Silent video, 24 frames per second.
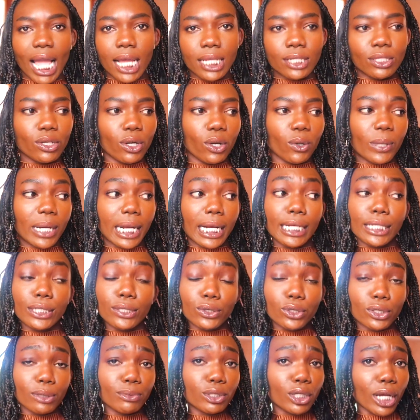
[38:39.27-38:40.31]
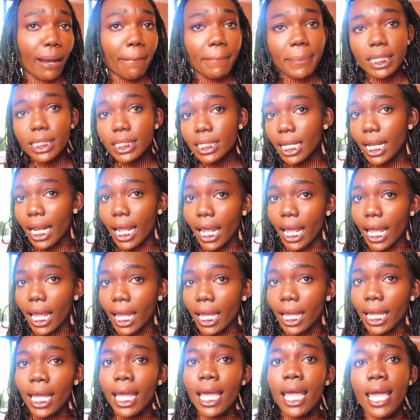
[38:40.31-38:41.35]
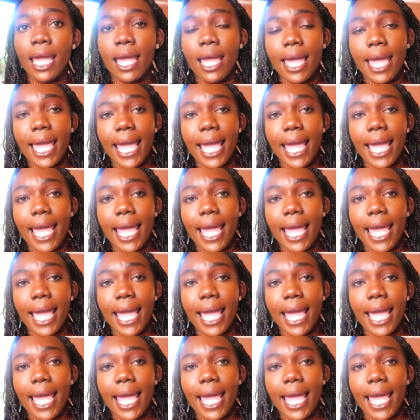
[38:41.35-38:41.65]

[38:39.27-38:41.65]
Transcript: So we're gonna do some shopping today.